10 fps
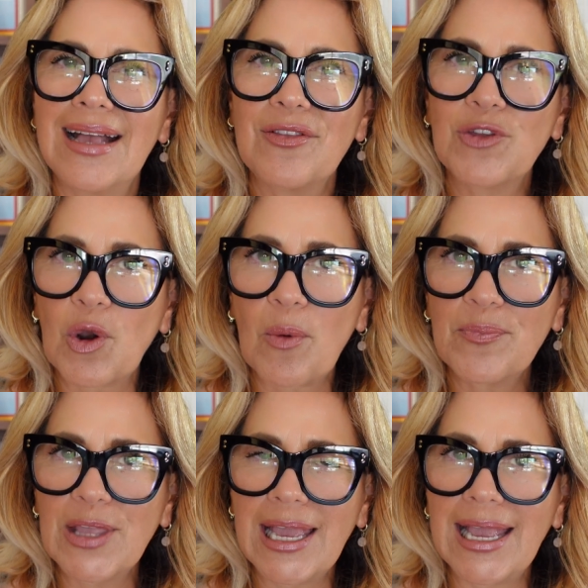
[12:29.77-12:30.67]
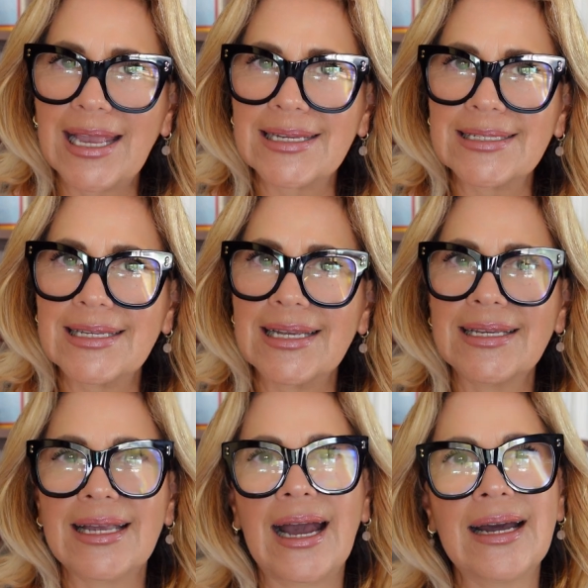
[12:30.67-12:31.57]
Drop the
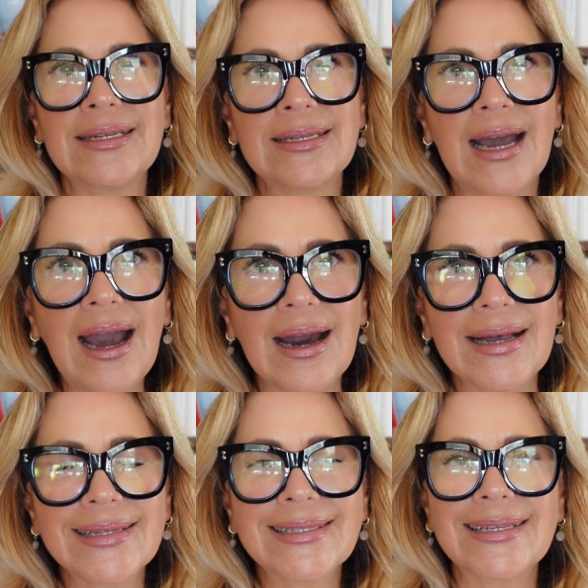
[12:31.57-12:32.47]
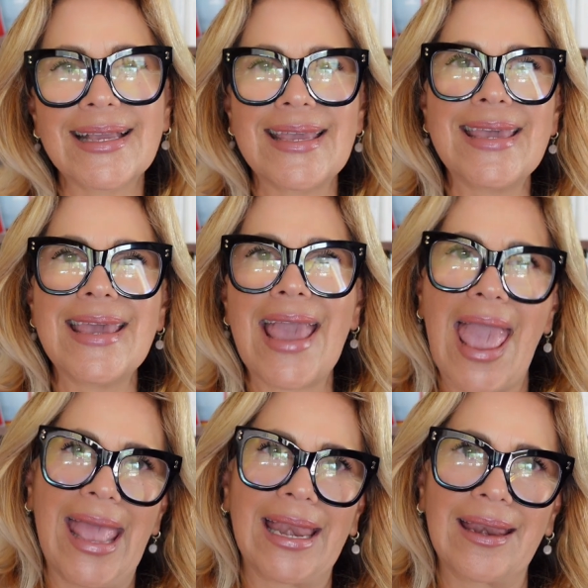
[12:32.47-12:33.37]
ending and add
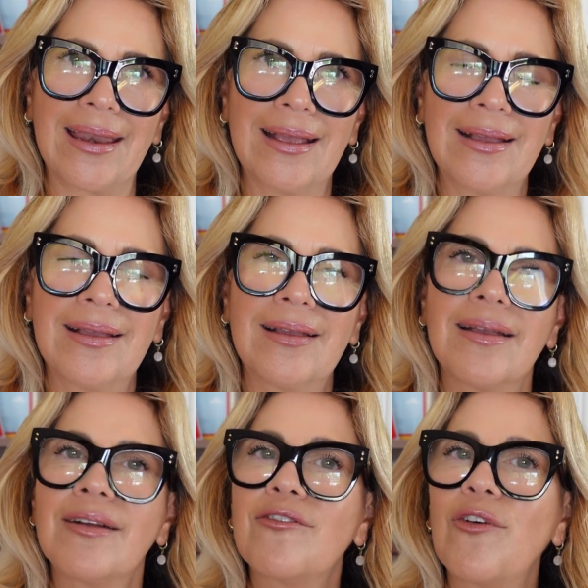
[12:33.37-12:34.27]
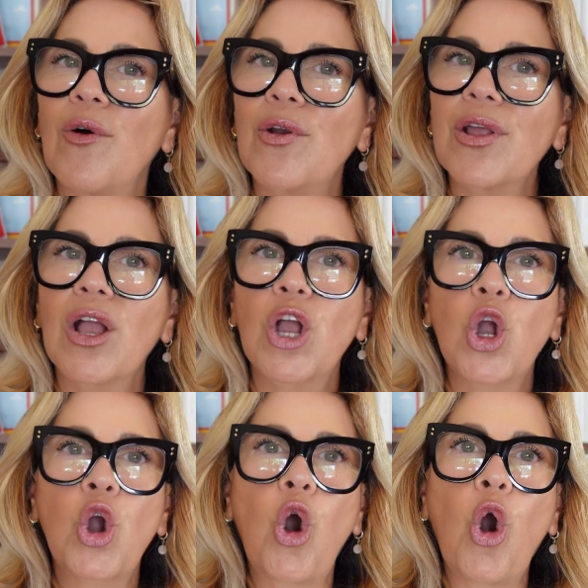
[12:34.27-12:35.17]
en for
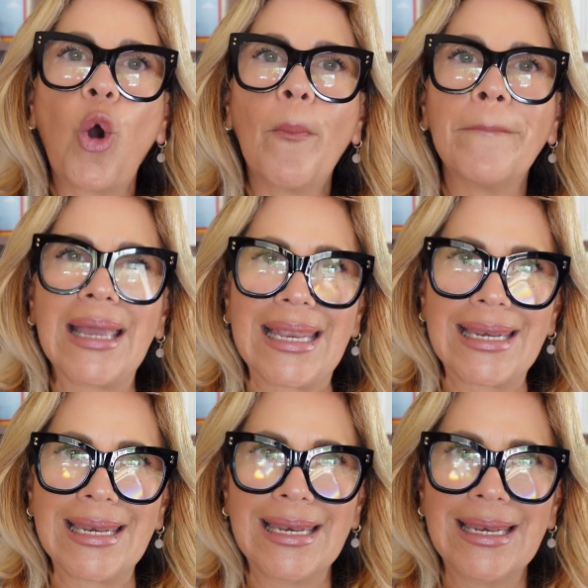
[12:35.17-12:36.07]
comen.